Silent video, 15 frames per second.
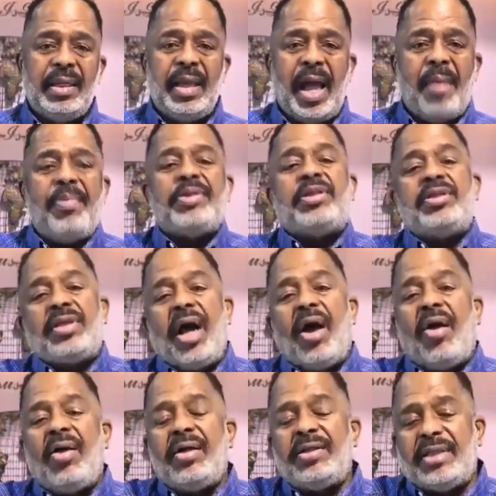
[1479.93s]
How much is
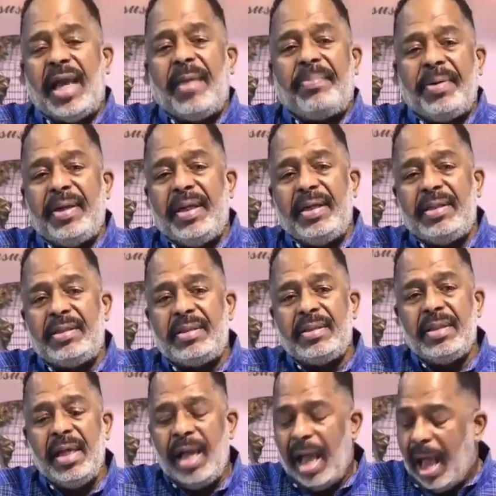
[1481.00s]
all in Japanese?
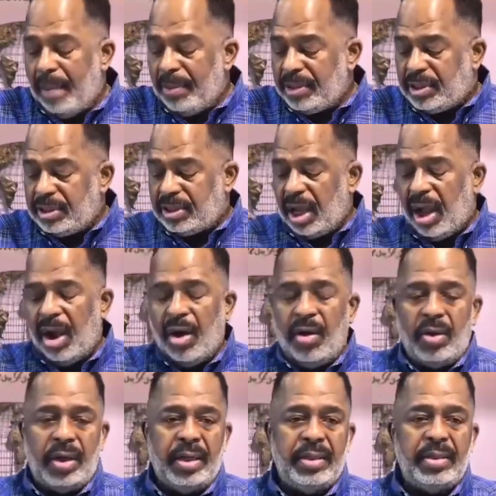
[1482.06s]
How much is
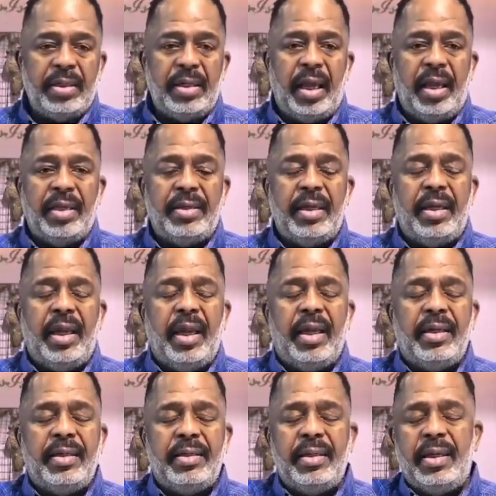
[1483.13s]
all
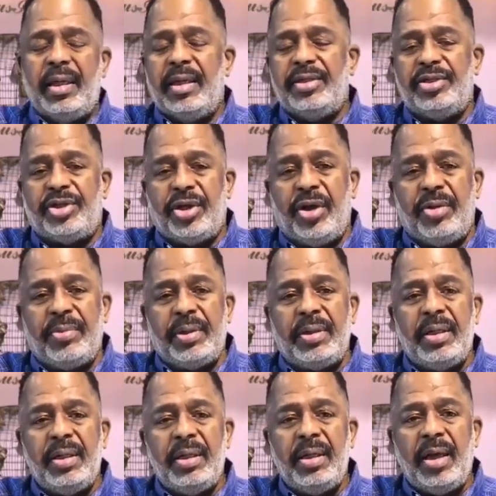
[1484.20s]
in German?
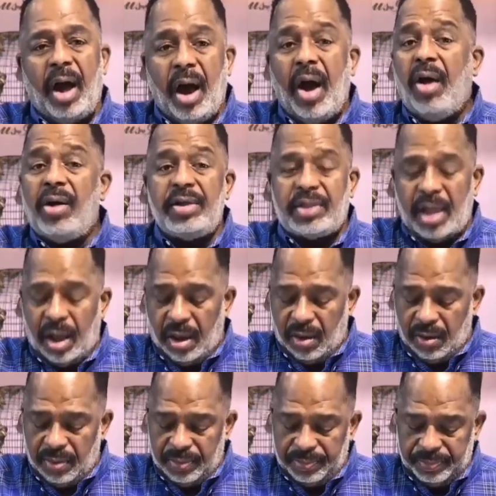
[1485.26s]
All is
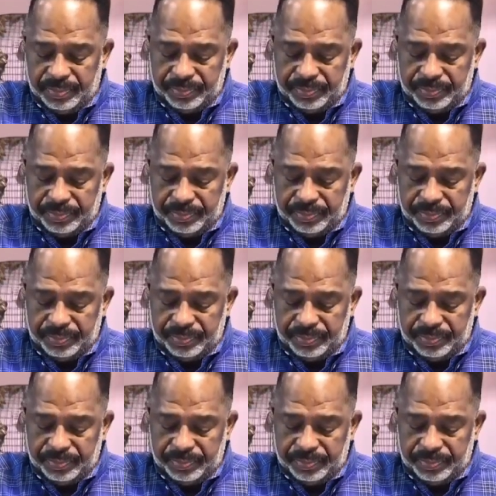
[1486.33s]
all.